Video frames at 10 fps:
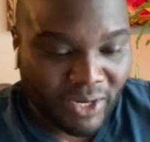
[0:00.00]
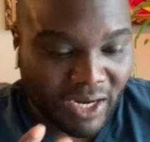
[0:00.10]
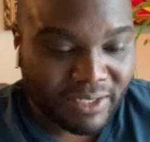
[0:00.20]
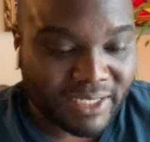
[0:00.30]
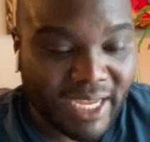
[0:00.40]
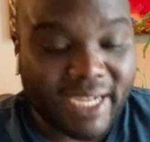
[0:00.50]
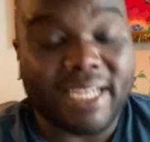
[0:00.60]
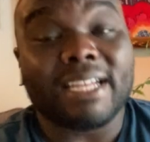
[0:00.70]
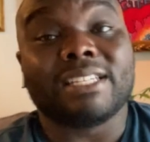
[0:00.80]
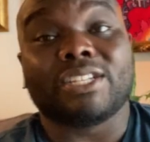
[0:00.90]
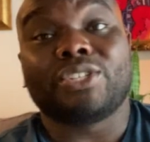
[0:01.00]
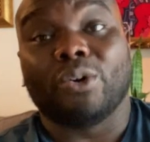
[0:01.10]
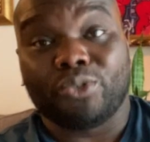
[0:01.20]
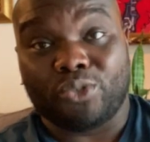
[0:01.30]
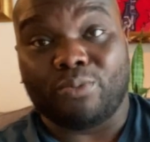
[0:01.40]
All right, the second is a
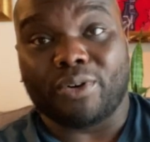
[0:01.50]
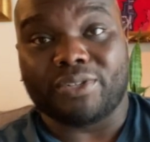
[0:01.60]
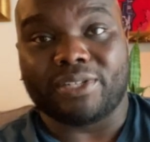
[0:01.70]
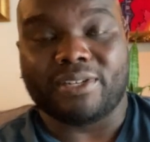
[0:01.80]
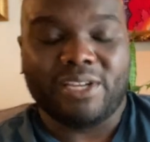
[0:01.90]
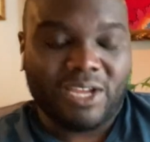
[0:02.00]
social person.